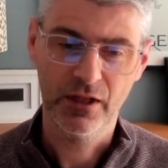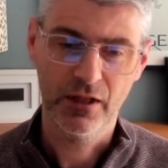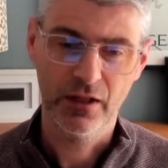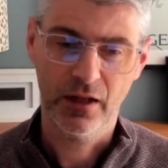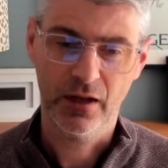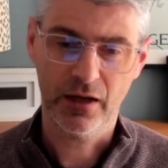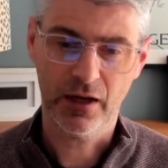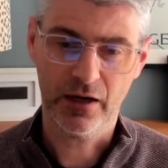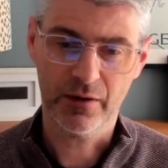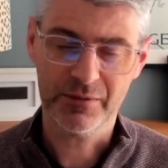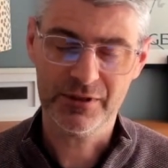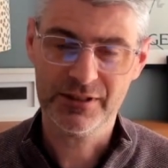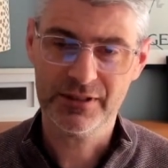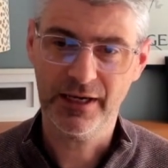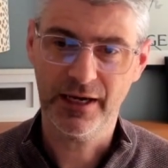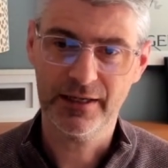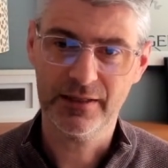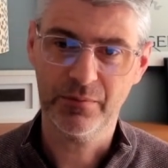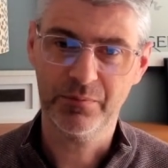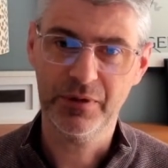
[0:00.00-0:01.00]
A lot of
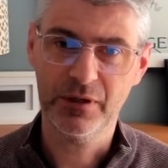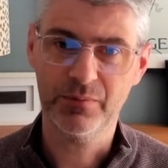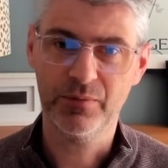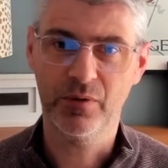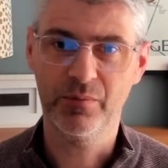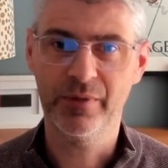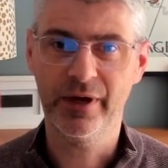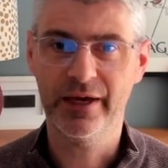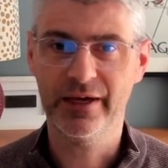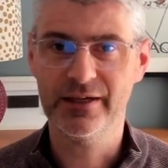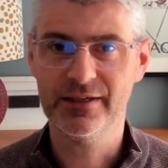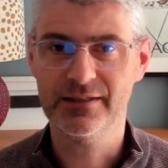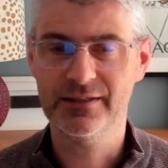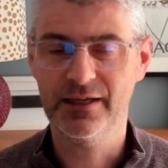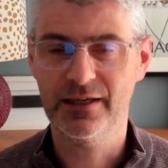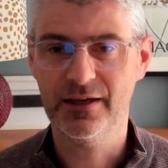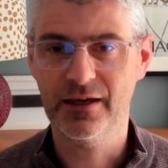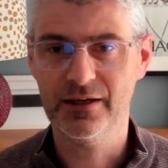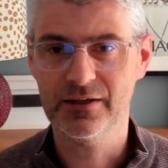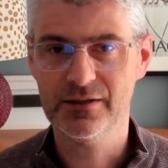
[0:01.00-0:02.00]
mistake that people make is
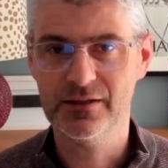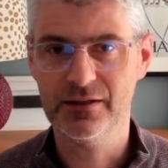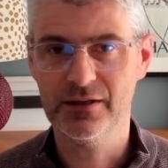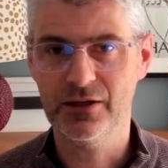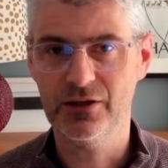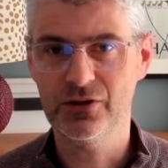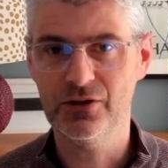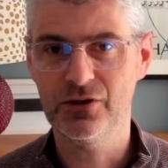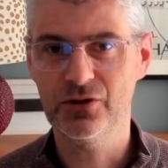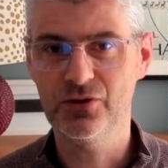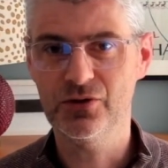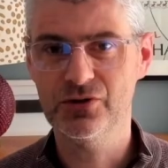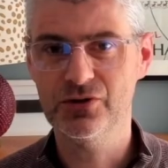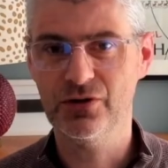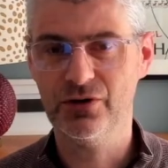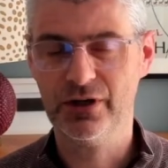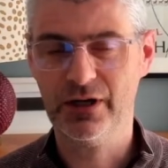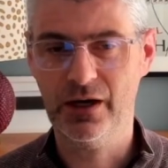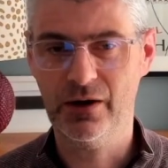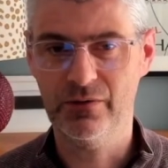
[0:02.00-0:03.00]
they use their
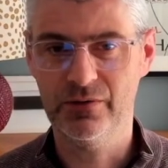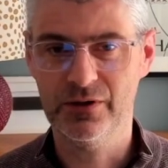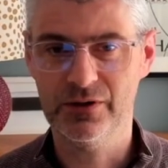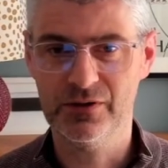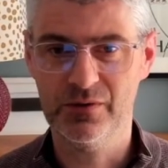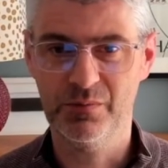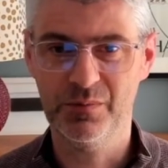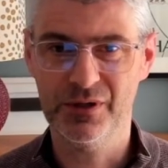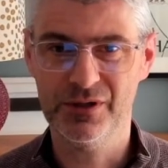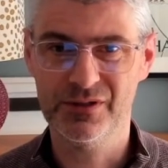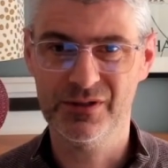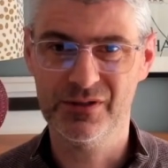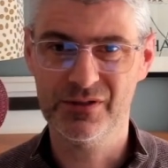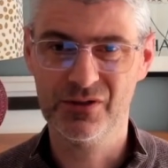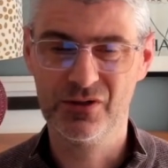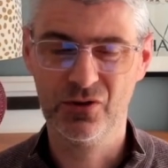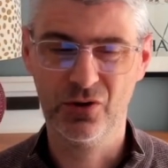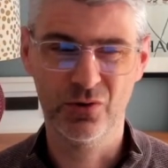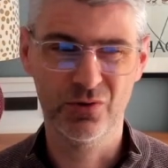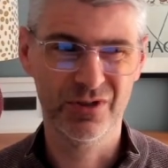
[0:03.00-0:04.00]
accountant as a business
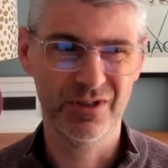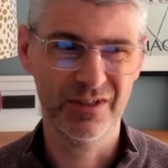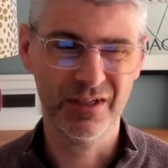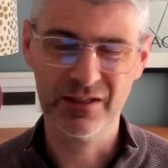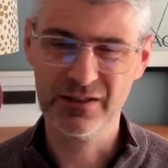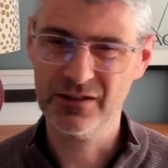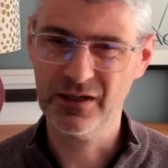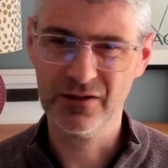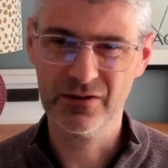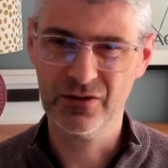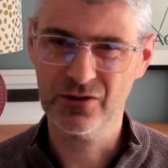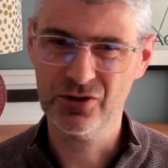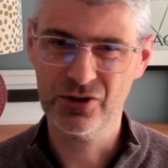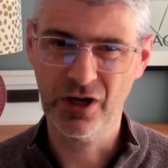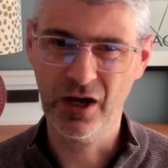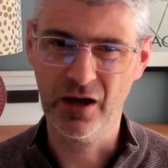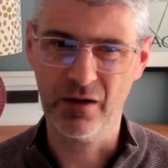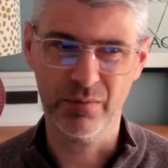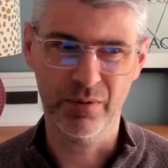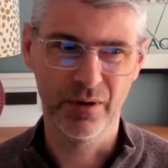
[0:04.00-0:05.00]
coach, and that's not their
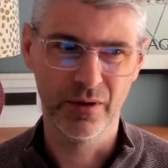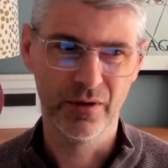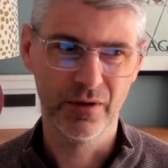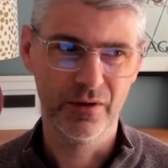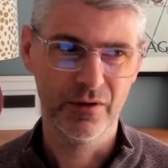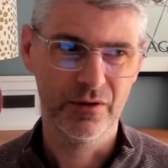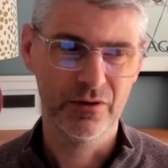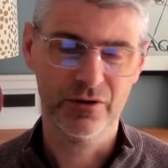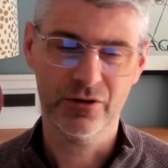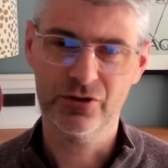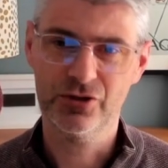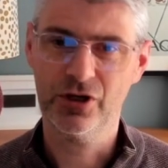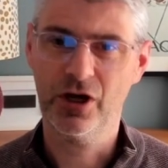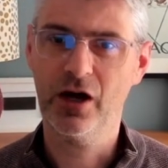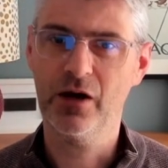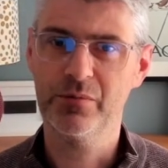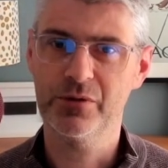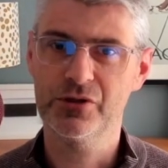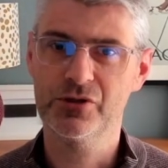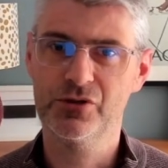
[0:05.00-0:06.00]
job. Their
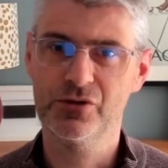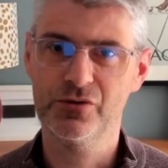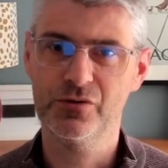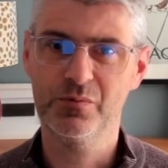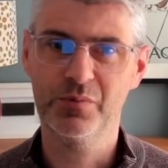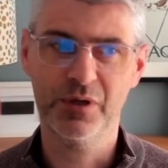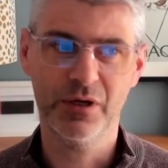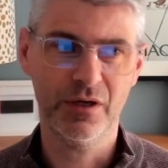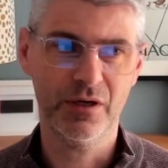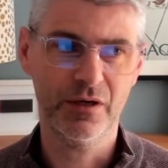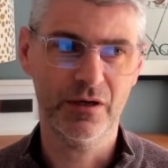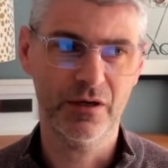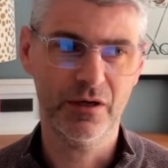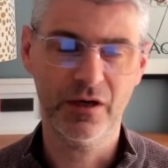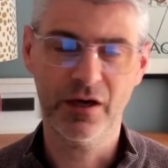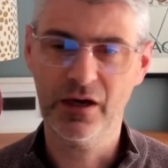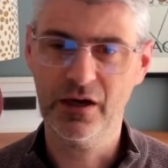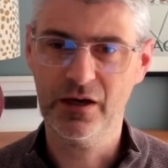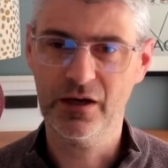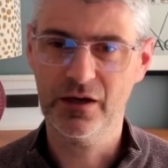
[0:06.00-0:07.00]
job is to be
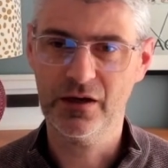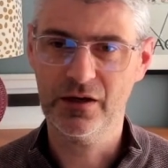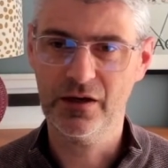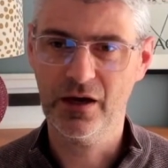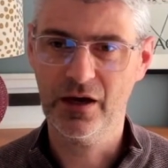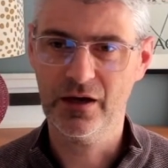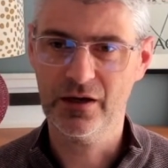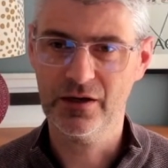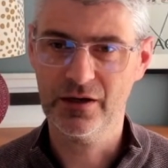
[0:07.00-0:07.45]
an